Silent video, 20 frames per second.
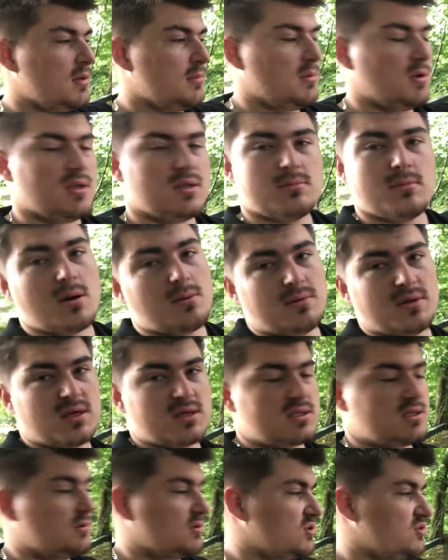but at the moment they're
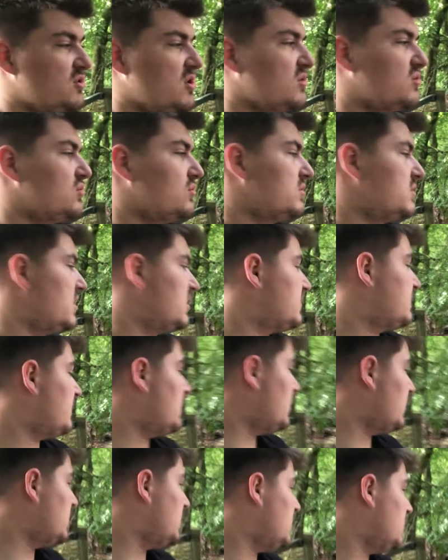still structural, so that's
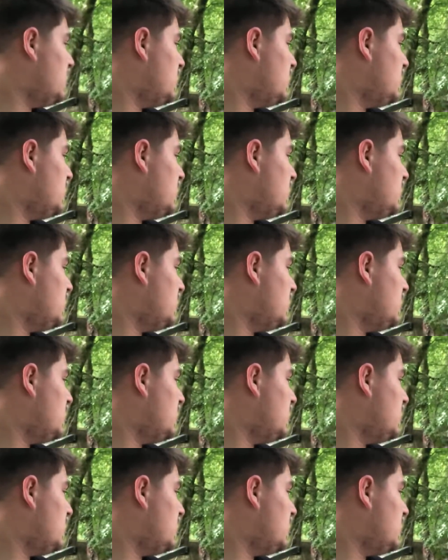fine.